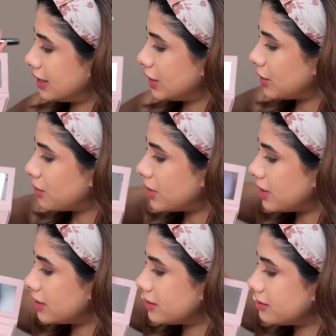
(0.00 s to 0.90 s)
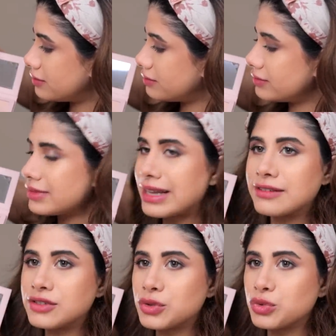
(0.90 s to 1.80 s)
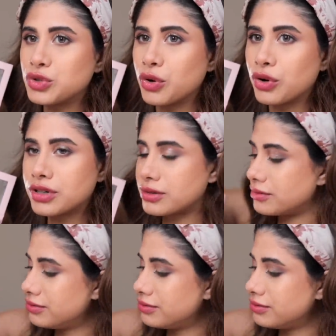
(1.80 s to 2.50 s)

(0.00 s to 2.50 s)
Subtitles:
You know what? Life's too short.